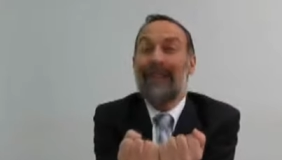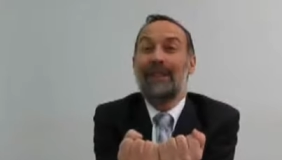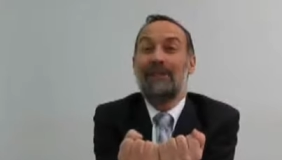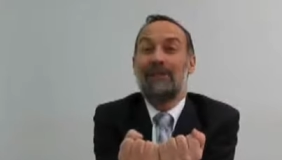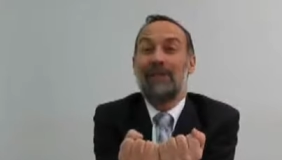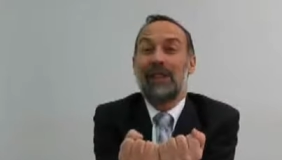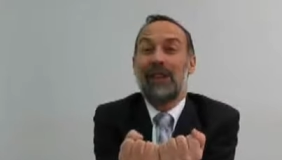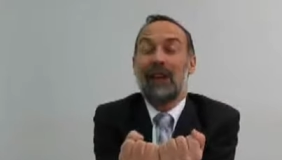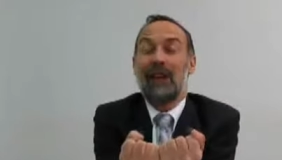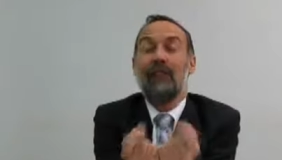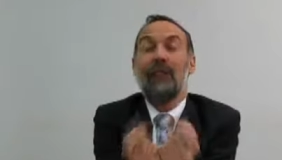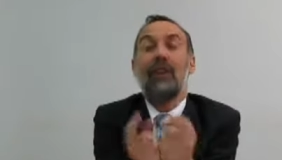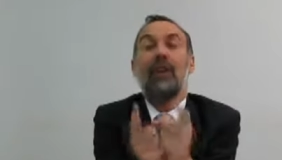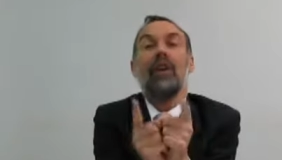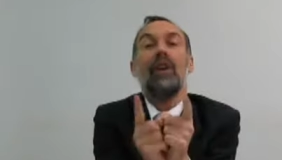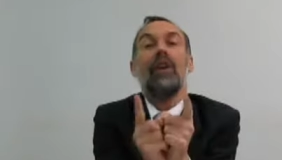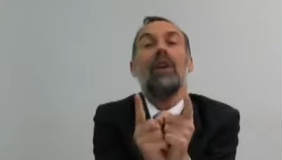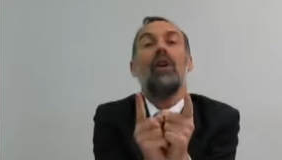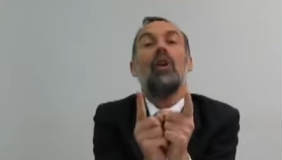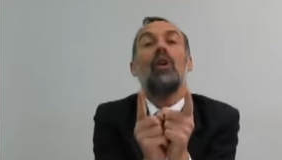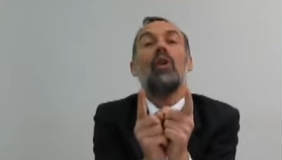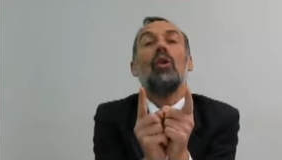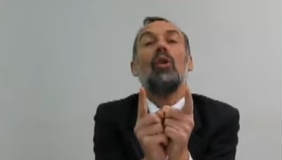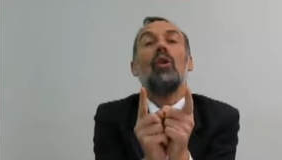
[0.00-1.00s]
himself,
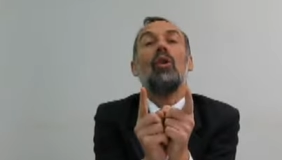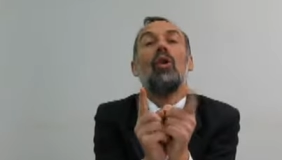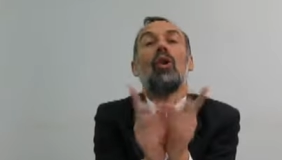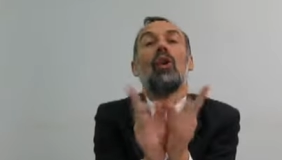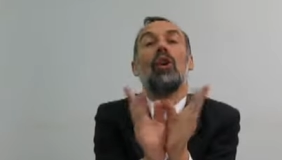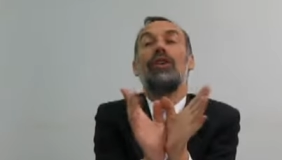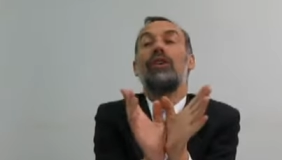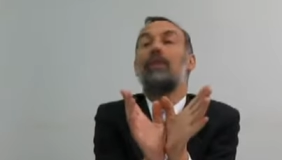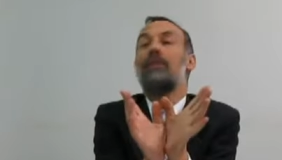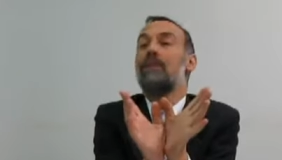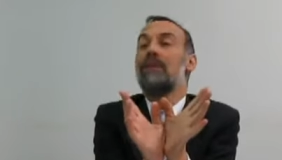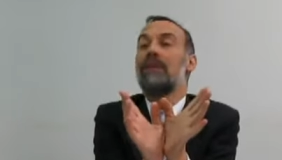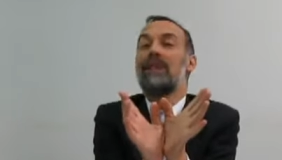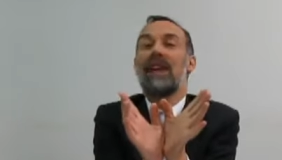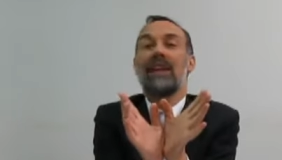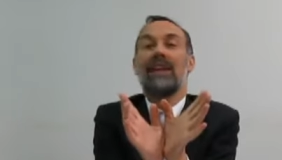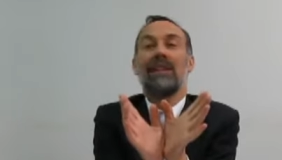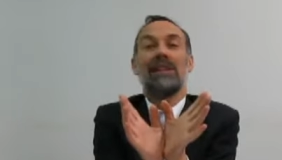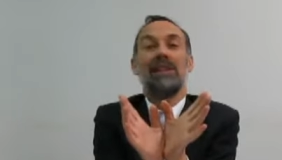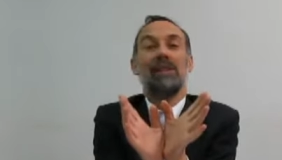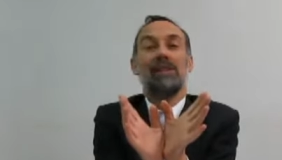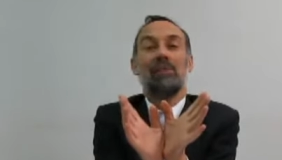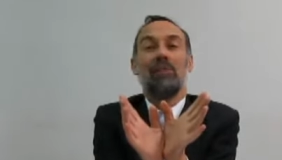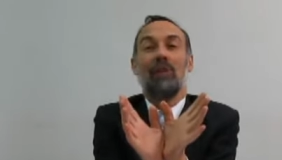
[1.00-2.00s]
all to protect
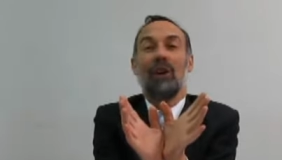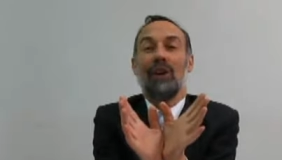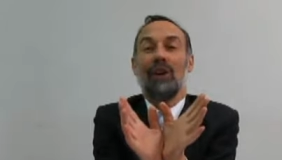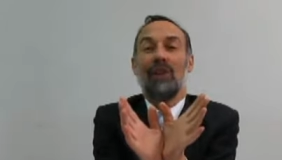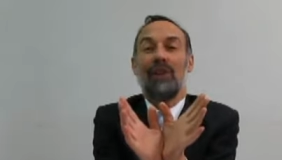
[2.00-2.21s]
his brother.